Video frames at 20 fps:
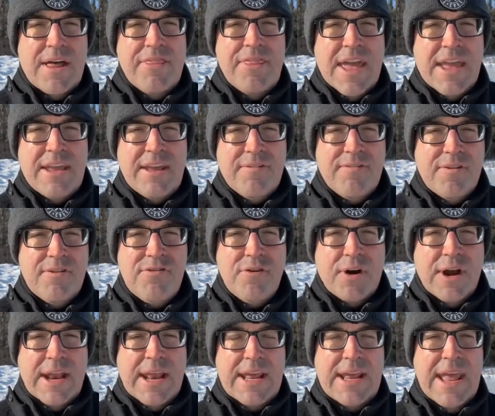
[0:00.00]
thank you for
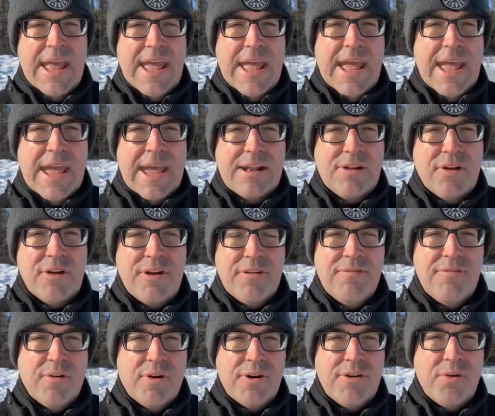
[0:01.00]
joining, and
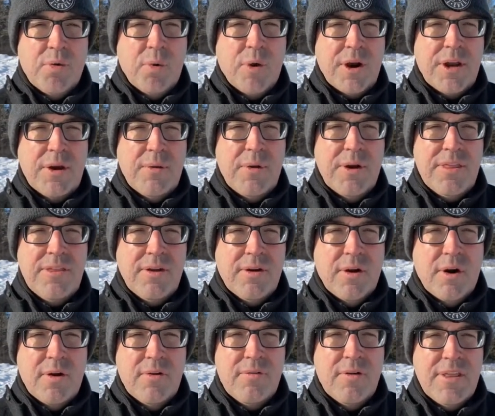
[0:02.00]
looking forward to working with
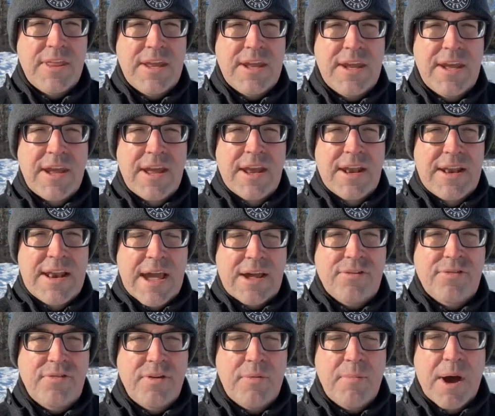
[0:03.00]
you over the
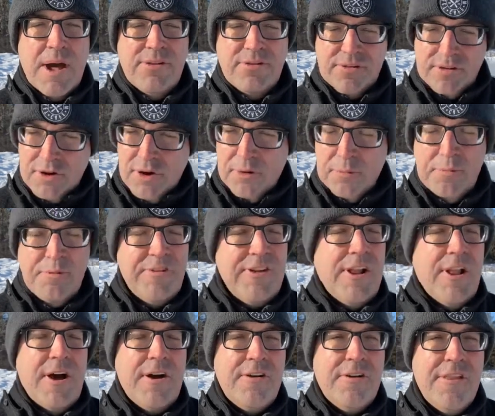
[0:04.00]
next few months and
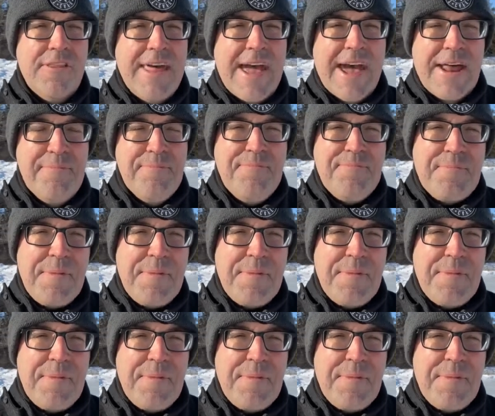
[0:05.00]
hopefully longer than that.